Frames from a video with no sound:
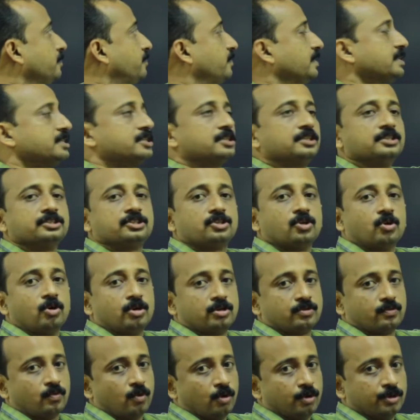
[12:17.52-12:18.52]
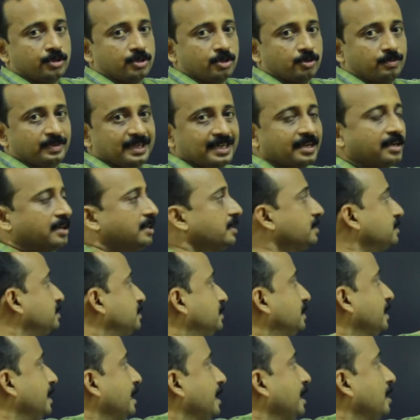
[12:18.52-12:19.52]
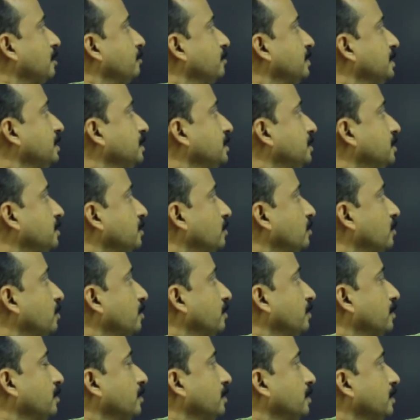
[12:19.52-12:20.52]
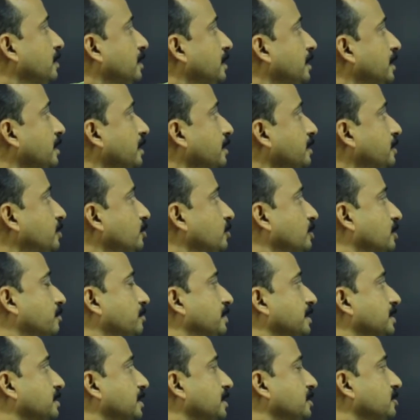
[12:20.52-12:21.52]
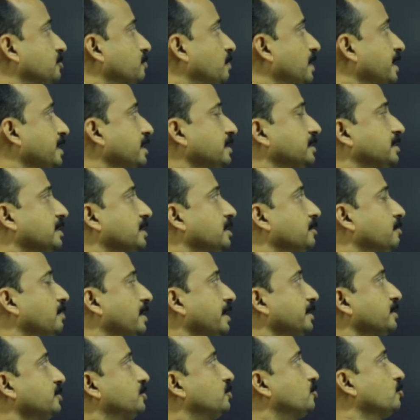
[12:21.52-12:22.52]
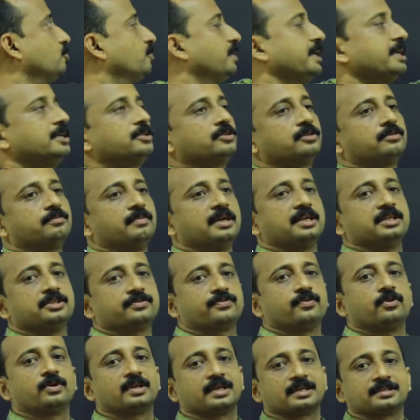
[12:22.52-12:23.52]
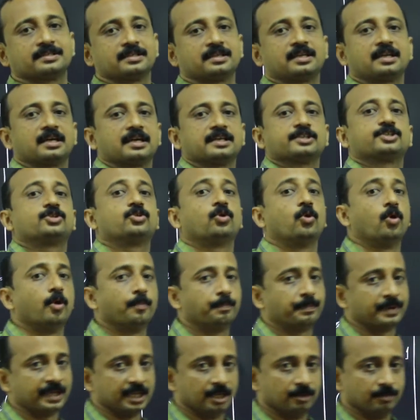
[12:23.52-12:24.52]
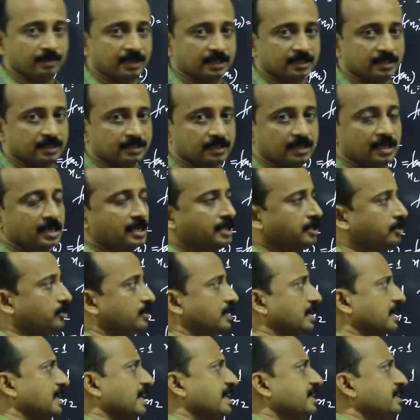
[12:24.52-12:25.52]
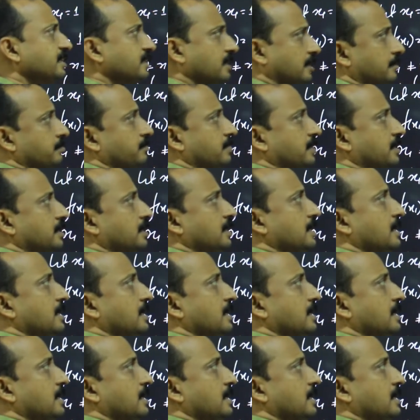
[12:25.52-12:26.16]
function is not 1 2 because the element negative numbers, that is minus 3, minus 2, minus 1, minus 4, etc. has no pre-images. You take any number